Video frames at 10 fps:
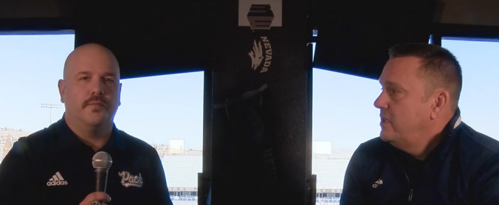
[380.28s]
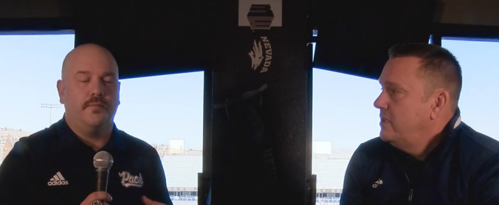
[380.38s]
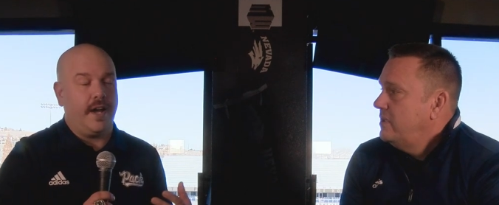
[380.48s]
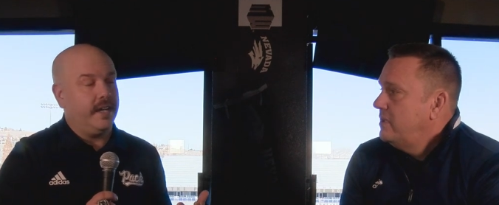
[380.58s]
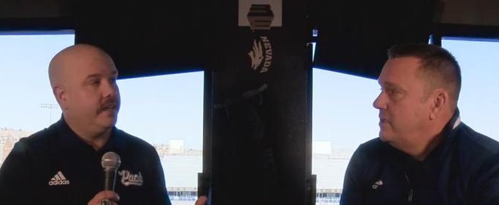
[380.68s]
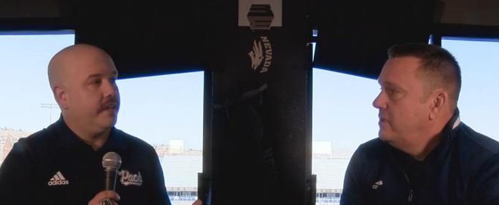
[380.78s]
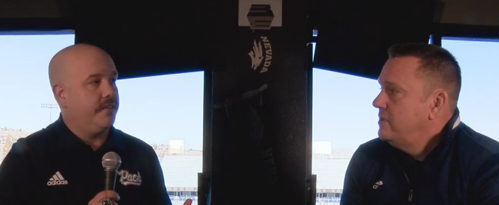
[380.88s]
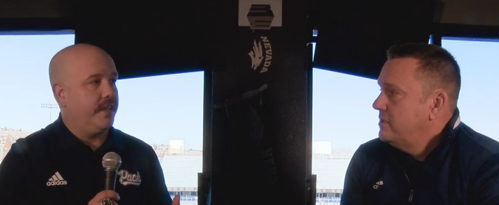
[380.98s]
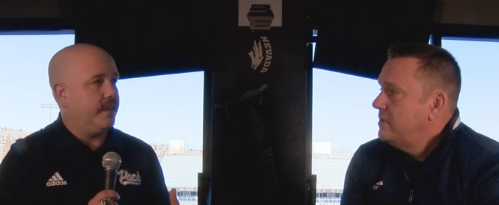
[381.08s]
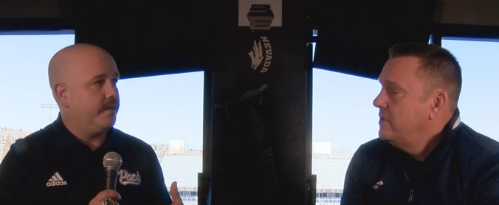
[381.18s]
Speaker 1: Finally,
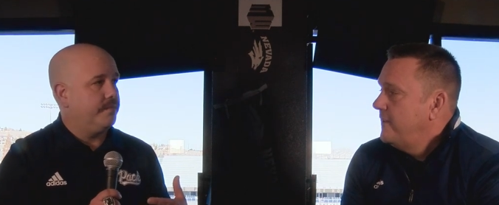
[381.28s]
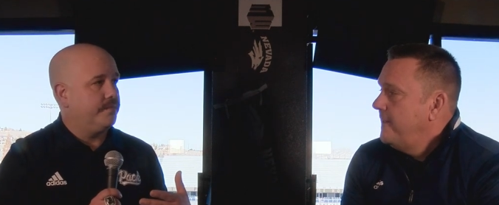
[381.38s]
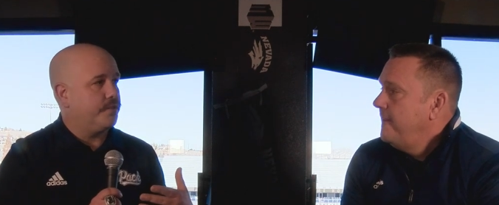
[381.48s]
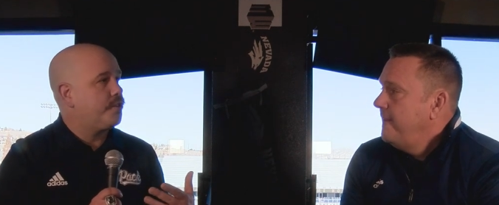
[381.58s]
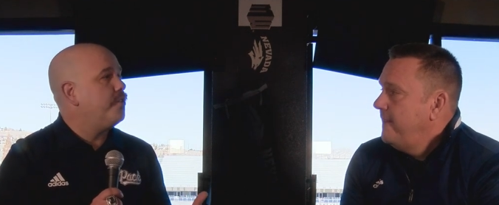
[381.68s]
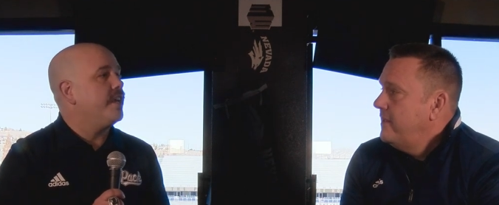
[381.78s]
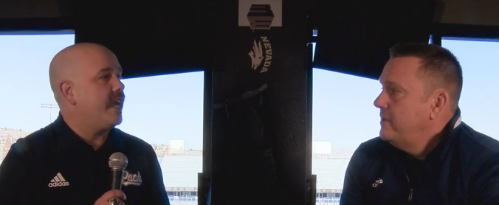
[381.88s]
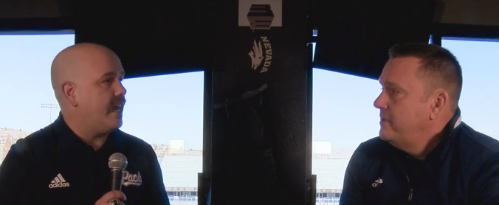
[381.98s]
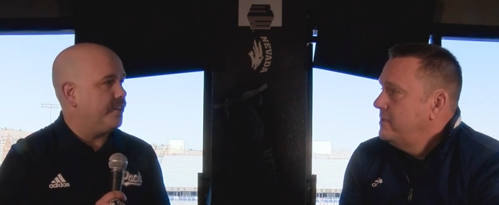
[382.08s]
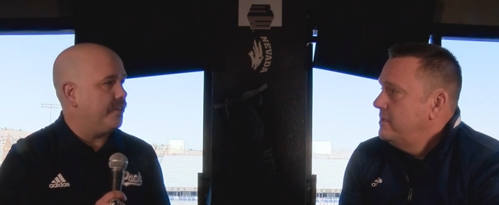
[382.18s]
the recruiting
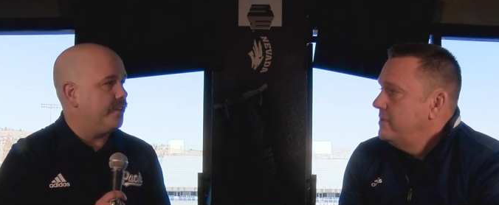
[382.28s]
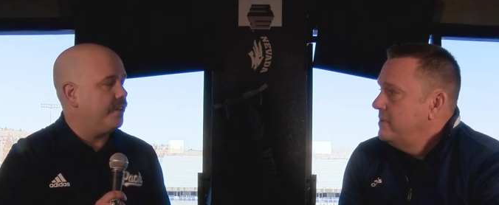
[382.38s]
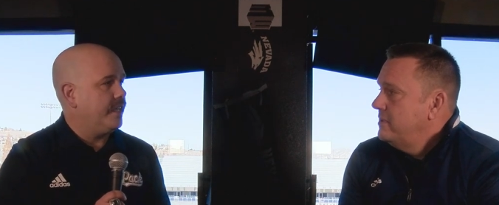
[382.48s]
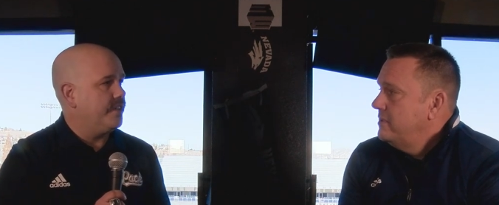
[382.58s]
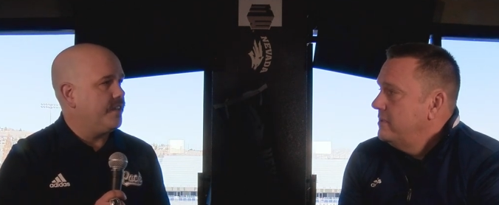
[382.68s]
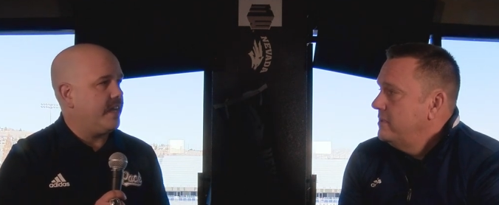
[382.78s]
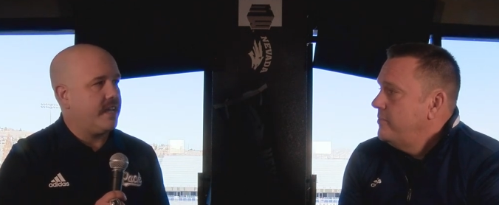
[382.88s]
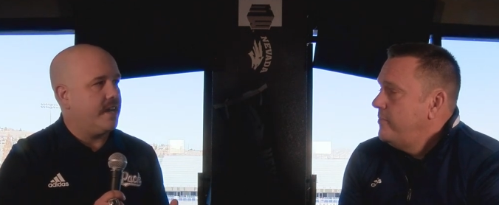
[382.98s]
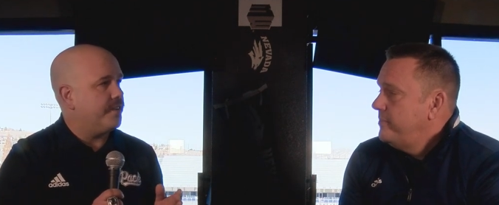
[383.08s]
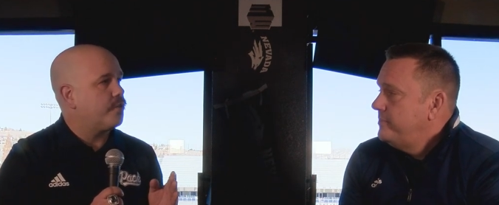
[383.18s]
calendar is
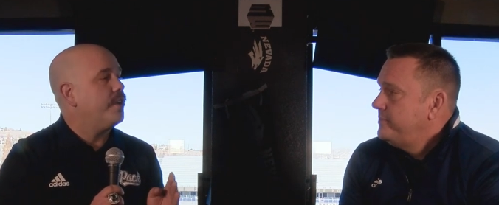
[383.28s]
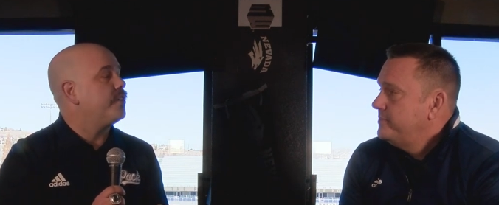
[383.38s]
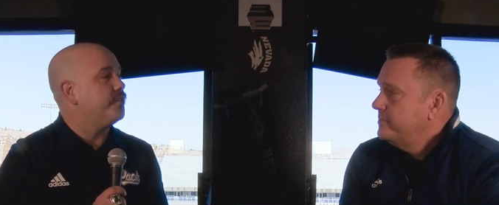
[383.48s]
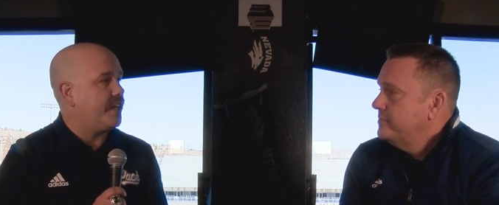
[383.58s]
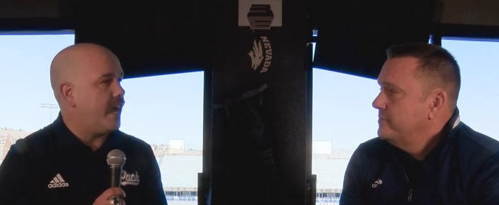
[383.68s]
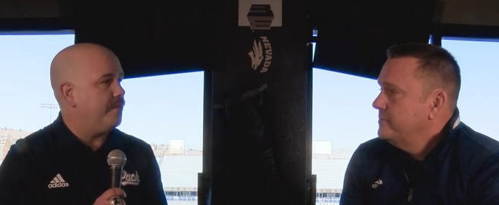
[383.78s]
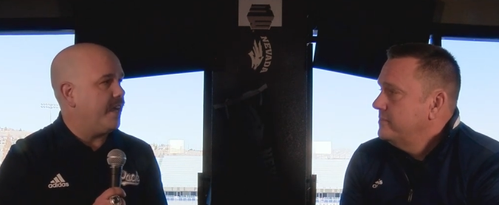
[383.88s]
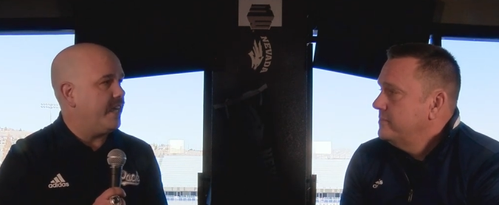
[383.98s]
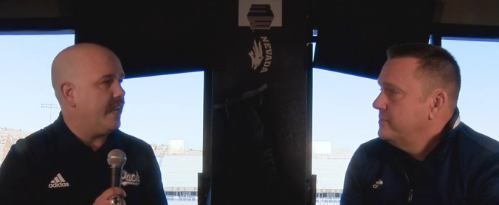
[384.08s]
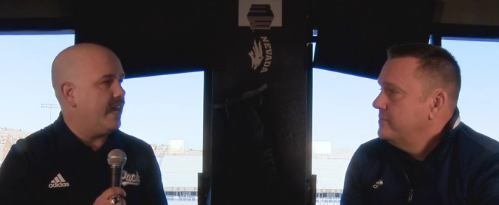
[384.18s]
at kind of a critical time
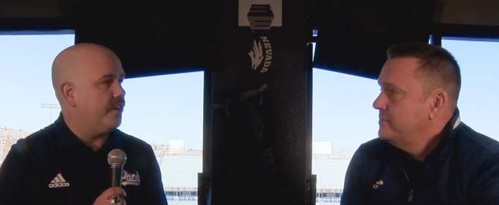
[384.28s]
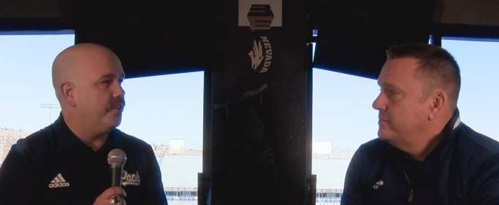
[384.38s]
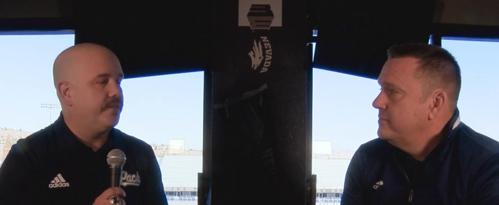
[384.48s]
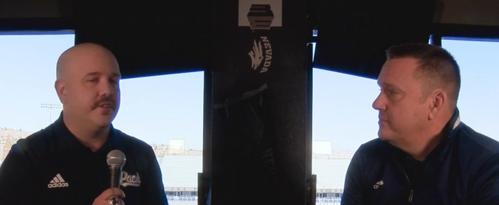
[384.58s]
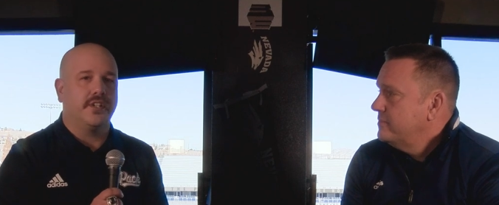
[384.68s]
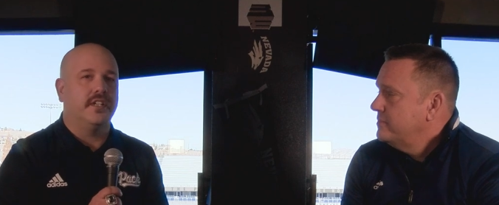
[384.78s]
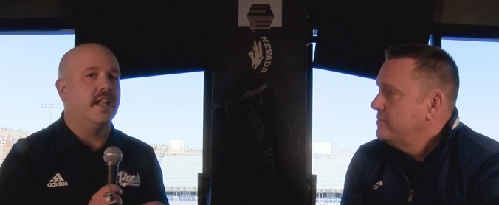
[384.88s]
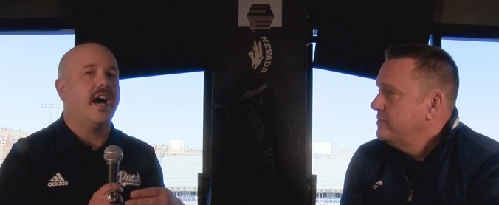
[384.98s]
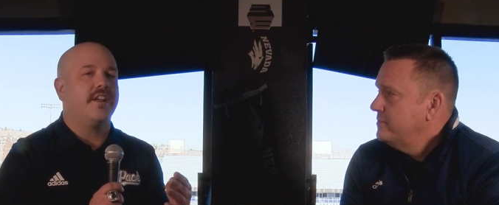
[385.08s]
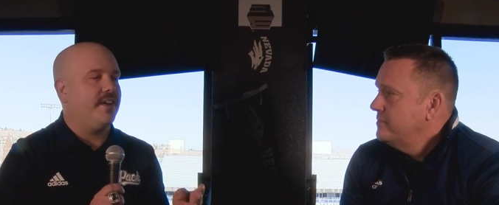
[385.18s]
right now. There's a
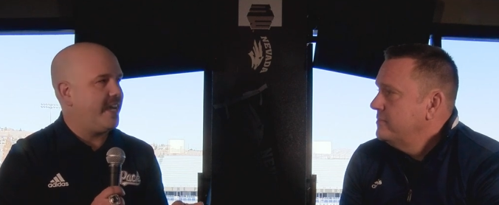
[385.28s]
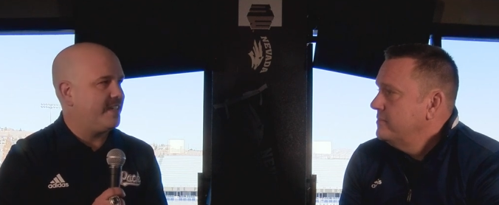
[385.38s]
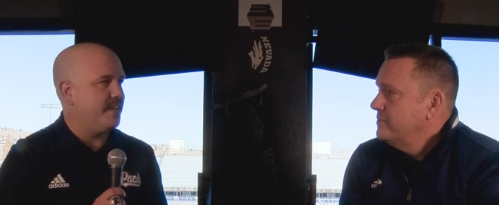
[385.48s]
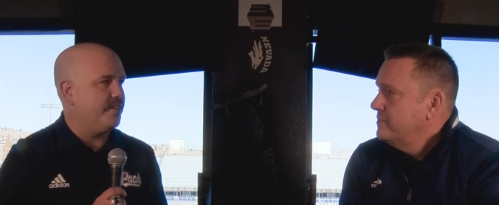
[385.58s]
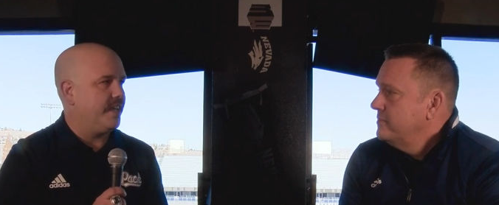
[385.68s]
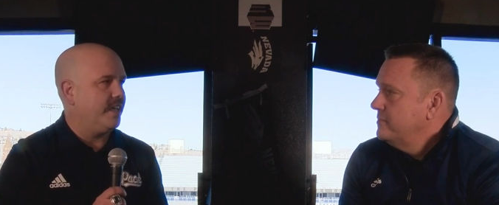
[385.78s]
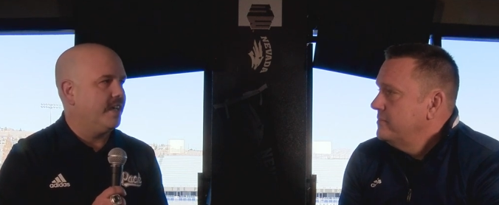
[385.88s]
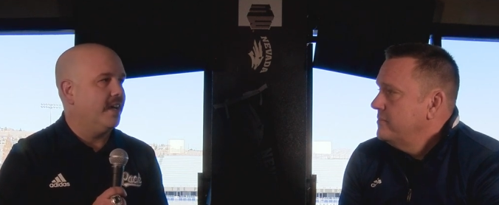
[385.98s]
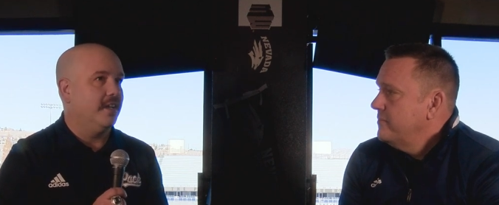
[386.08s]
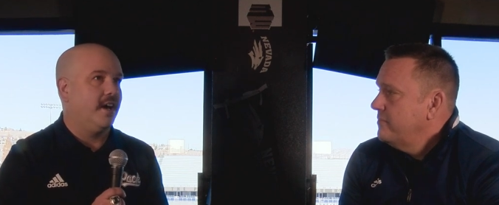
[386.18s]
lot of
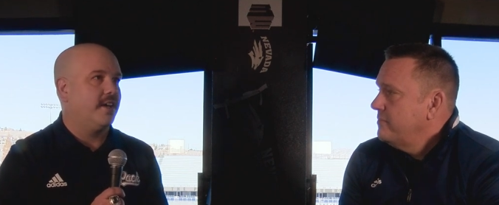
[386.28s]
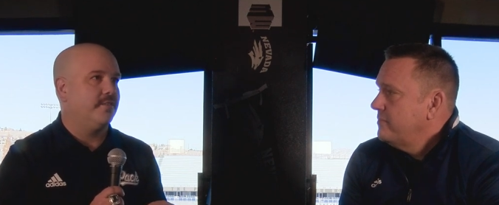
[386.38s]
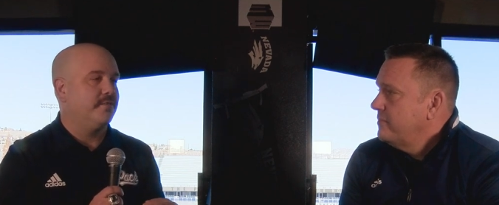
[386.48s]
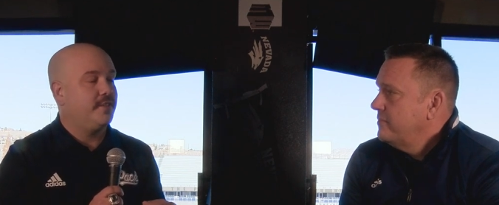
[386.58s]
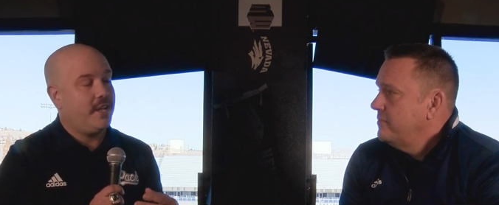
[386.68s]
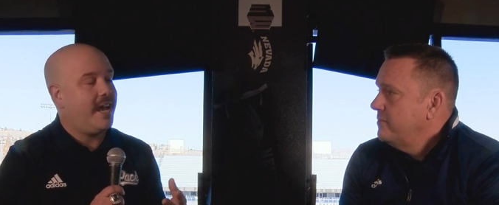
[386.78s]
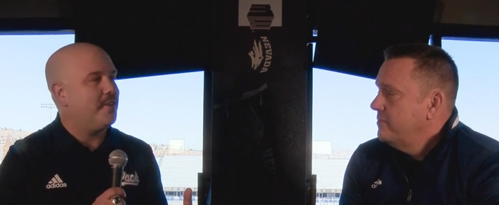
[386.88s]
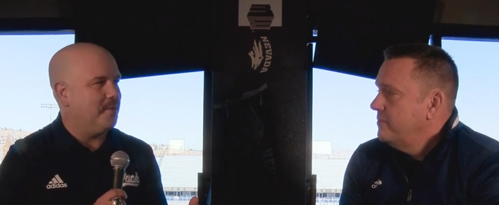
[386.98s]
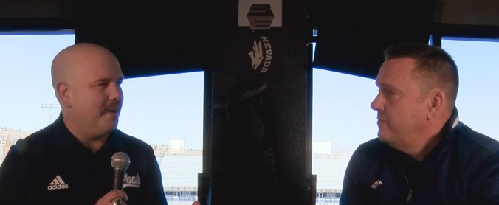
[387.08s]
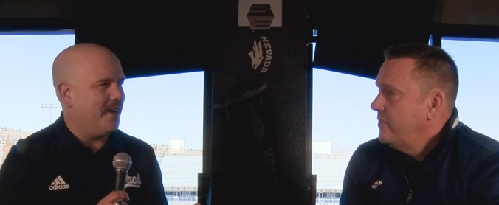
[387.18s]
activity, a lot of
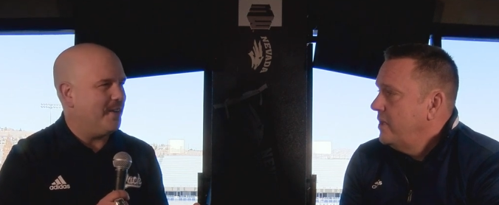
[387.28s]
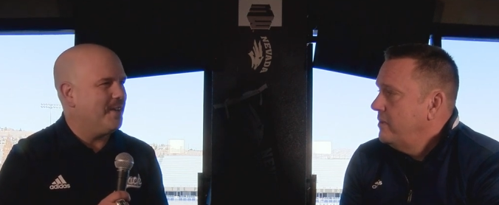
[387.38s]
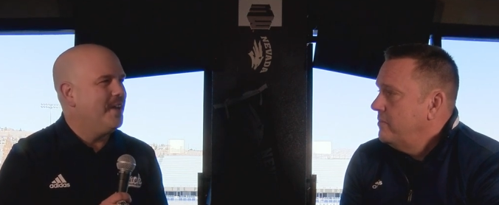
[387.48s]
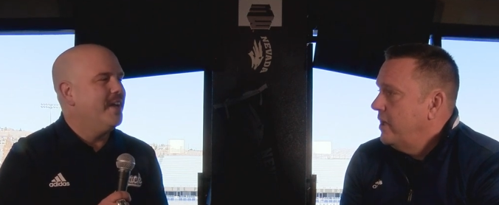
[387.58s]
chatter about it.